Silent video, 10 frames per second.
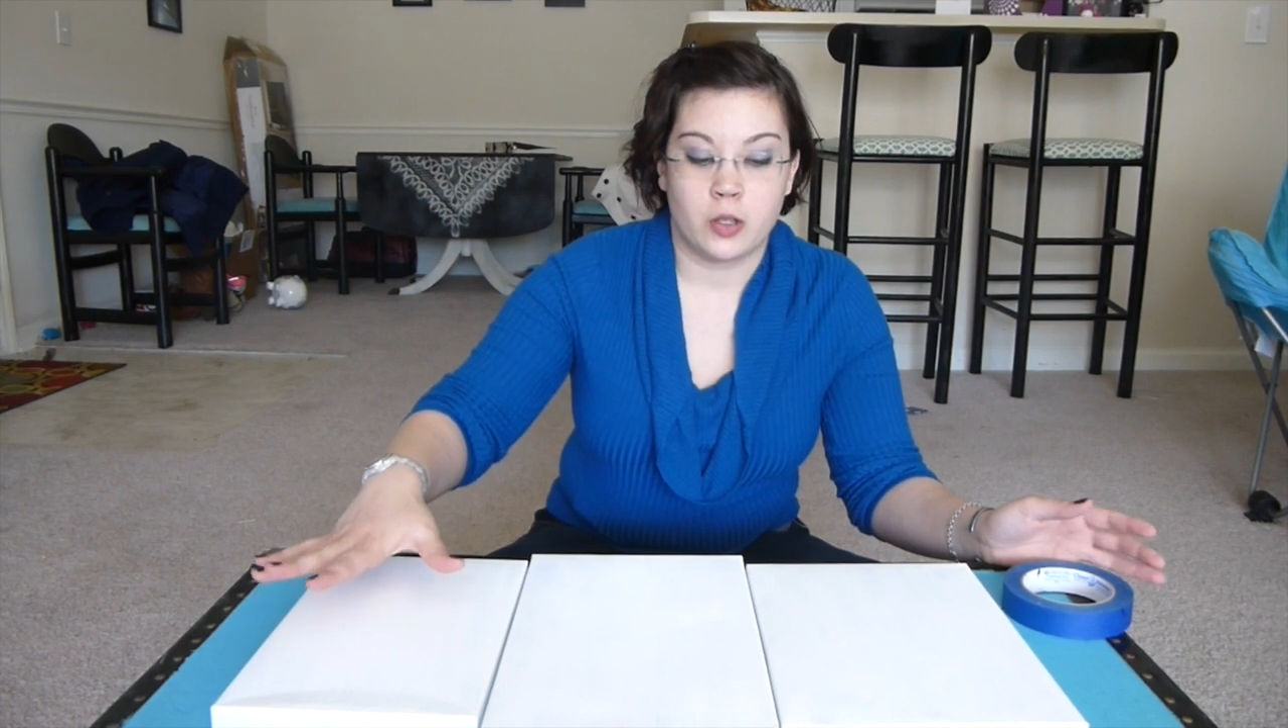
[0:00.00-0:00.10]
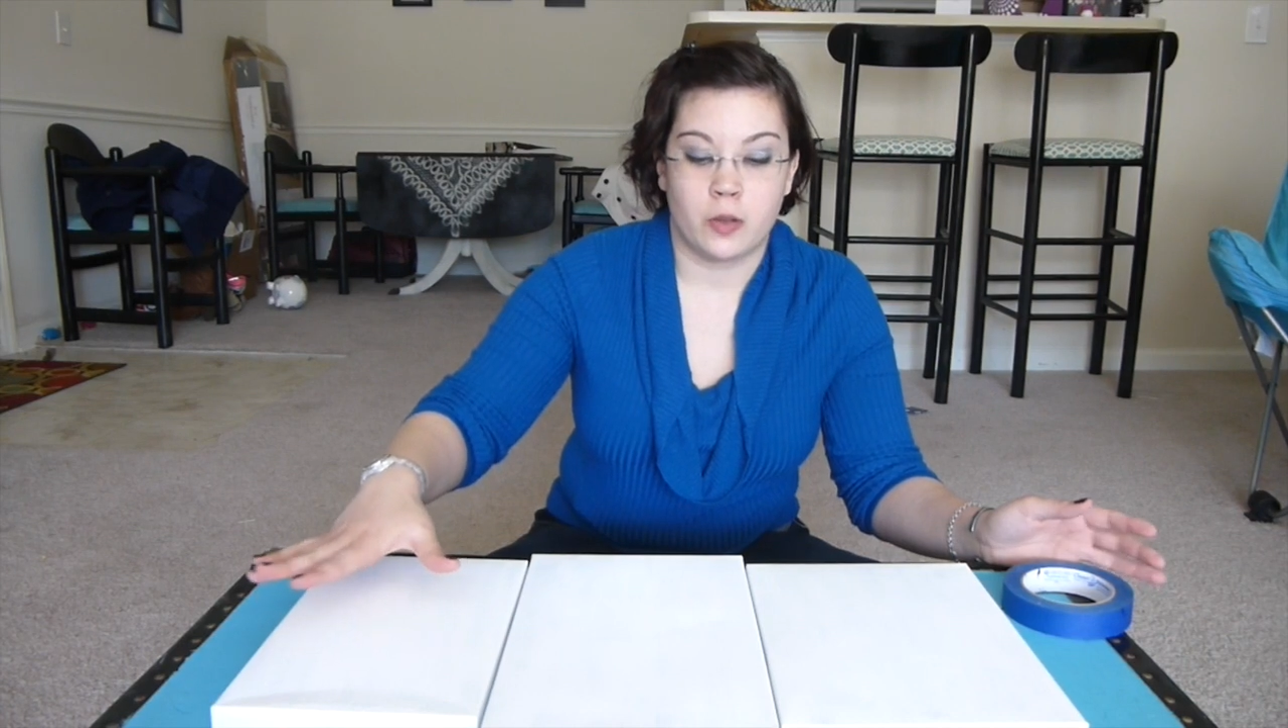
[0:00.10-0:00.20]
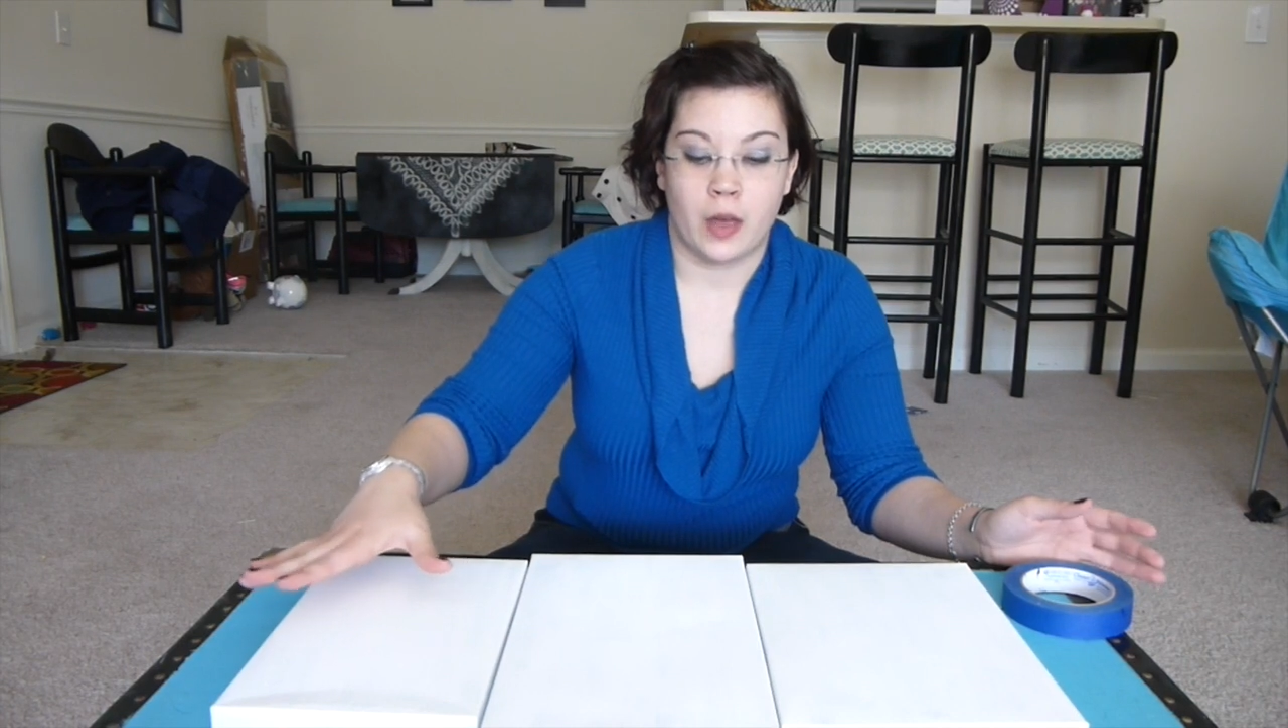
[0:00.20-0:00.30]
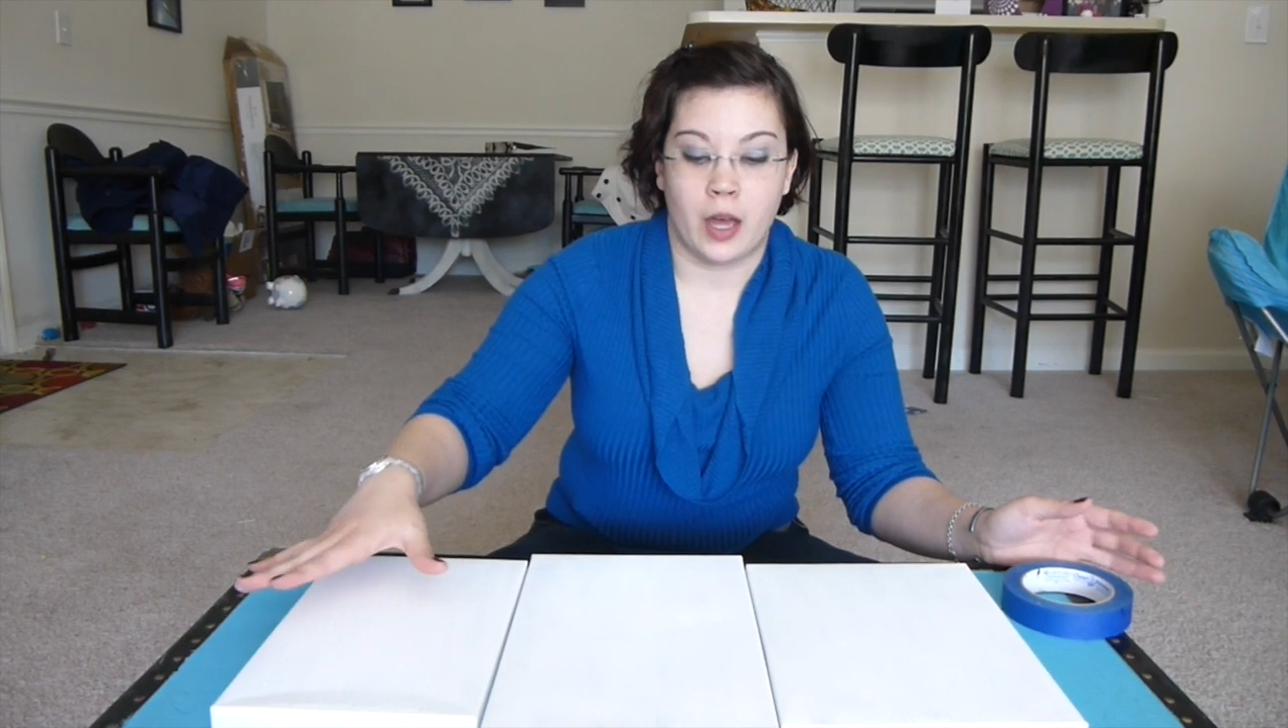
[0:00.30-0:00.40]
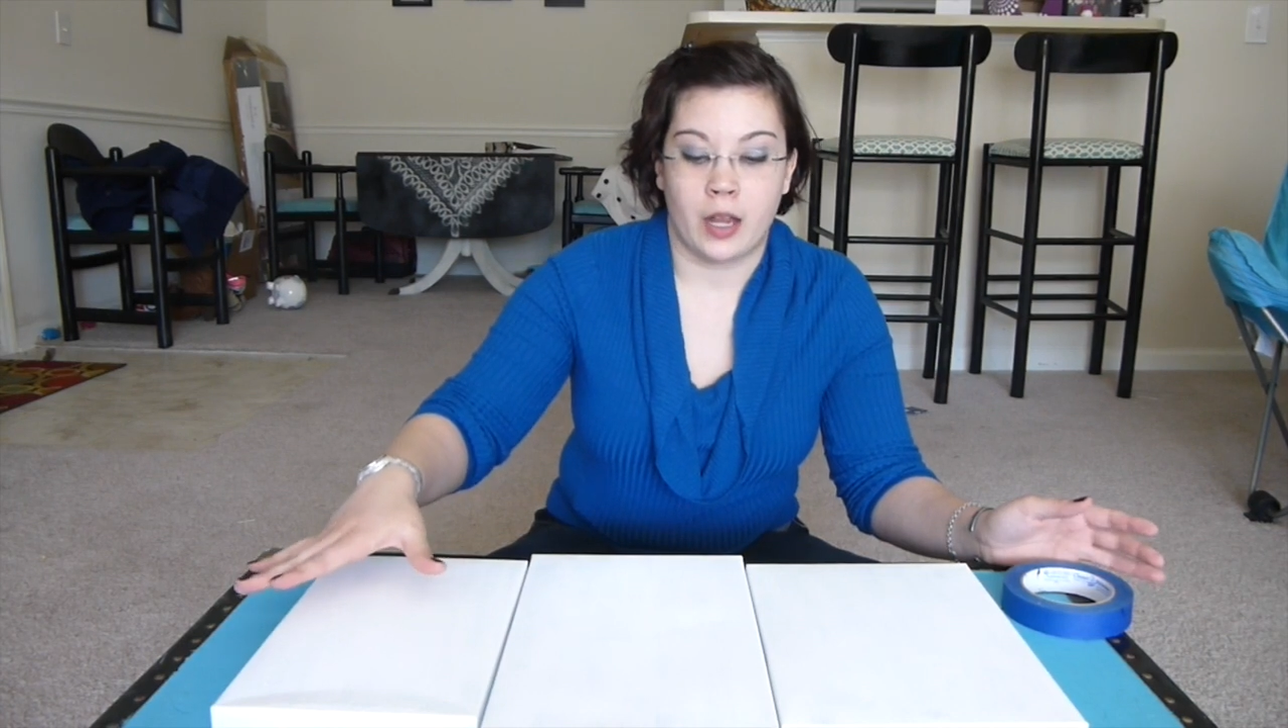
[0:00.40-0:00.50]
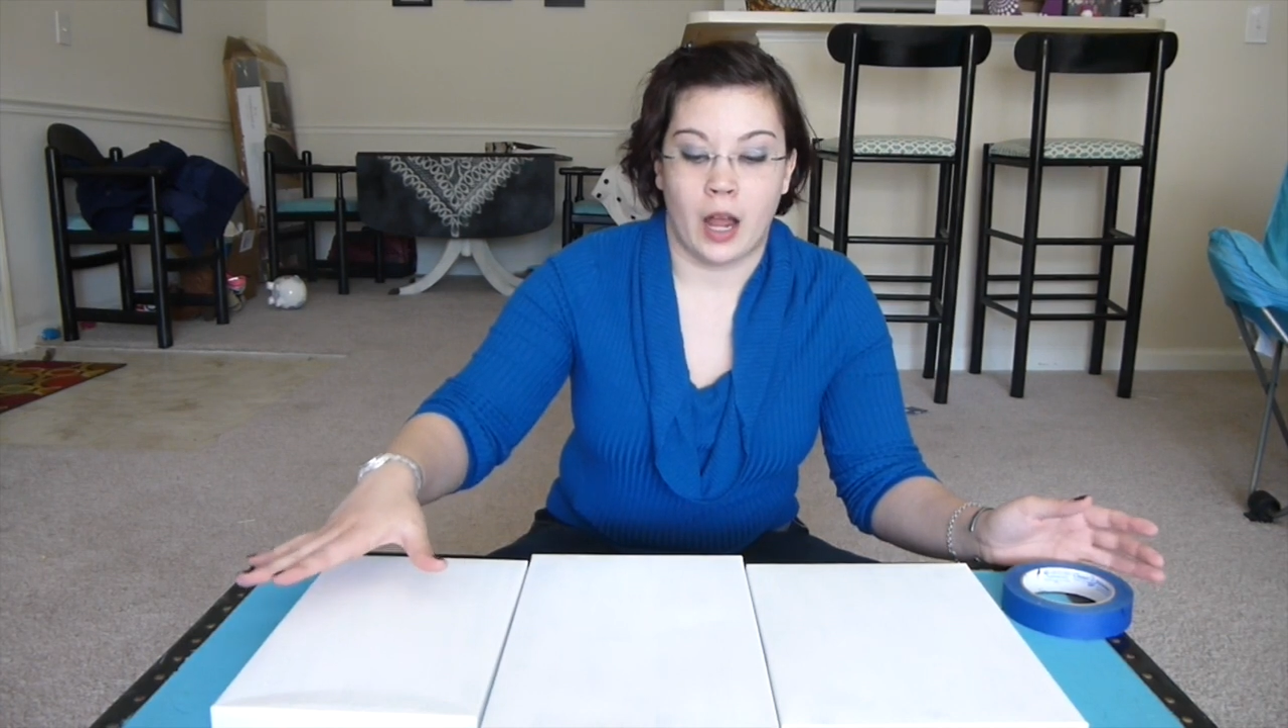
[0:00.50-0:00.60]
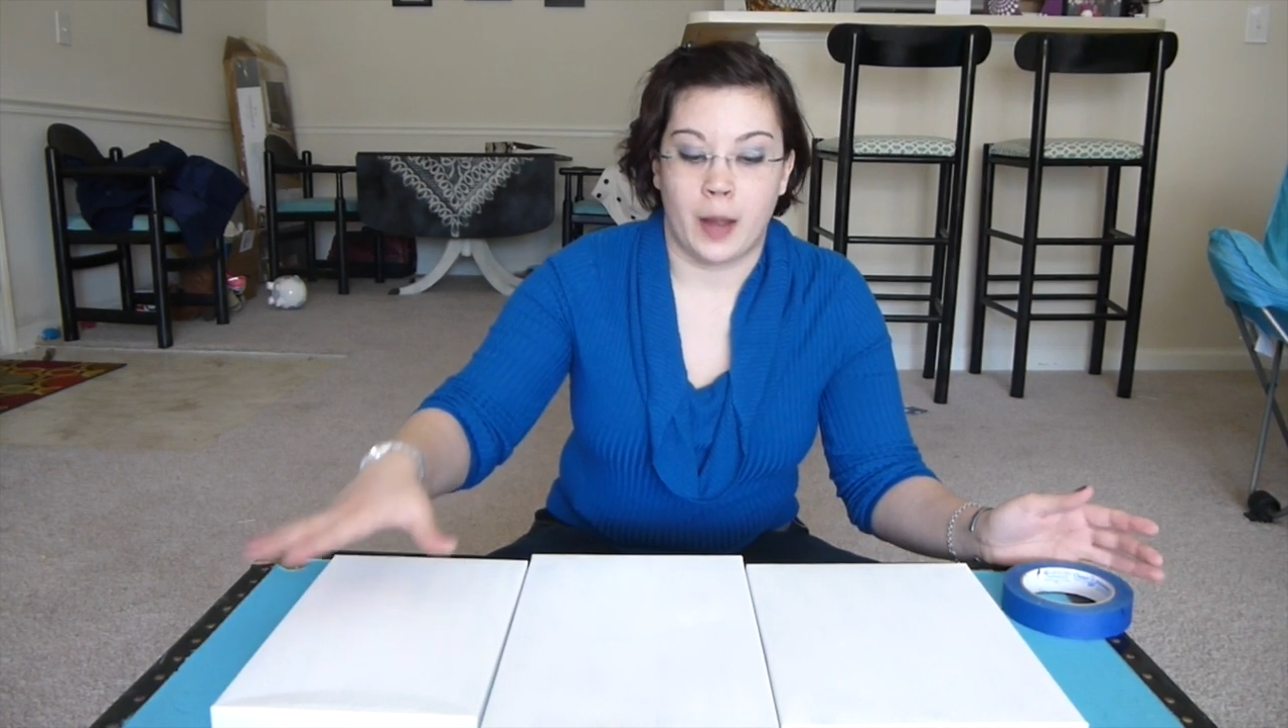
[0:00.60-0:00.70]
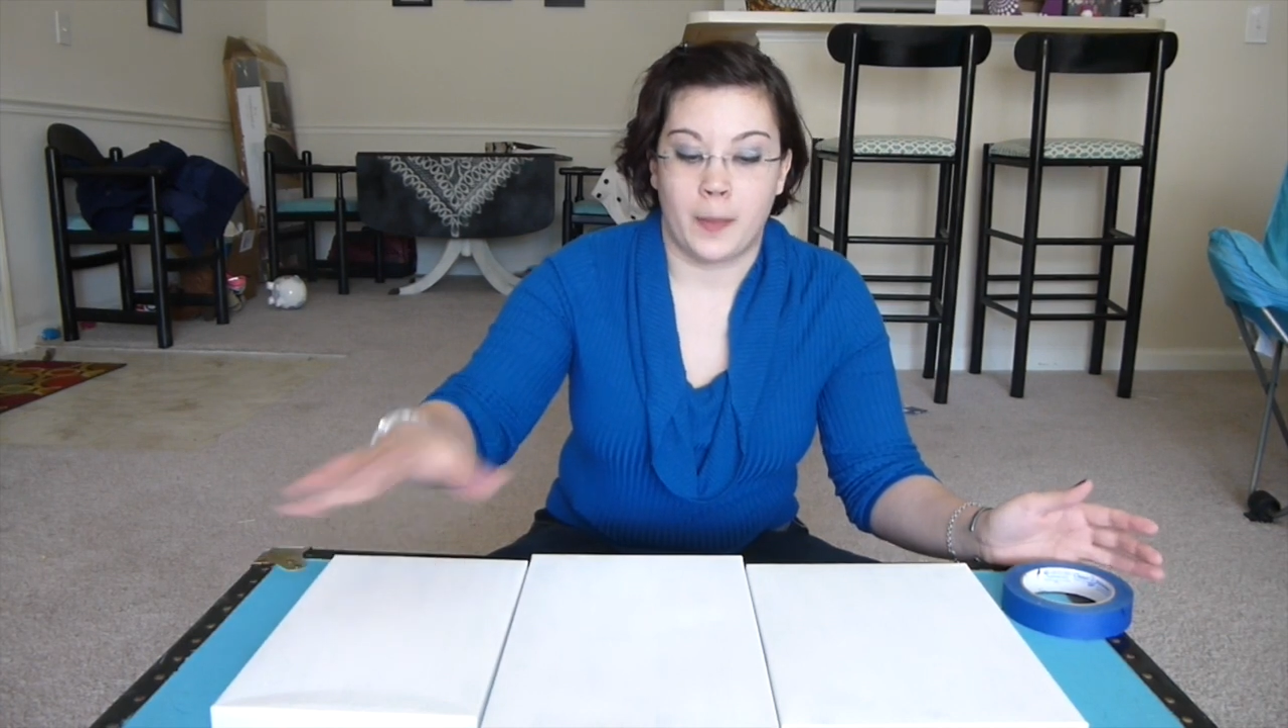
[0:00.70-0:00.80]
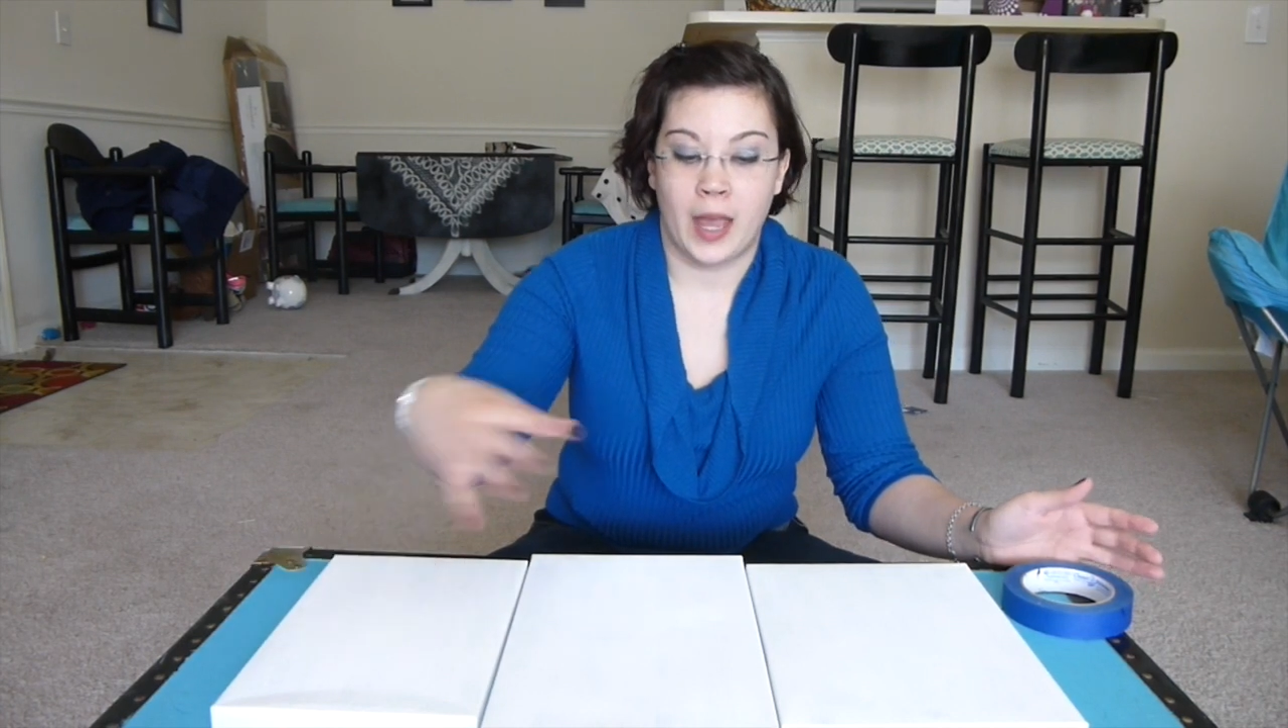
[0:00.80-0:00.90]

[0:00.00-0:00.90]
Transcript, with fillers: so that I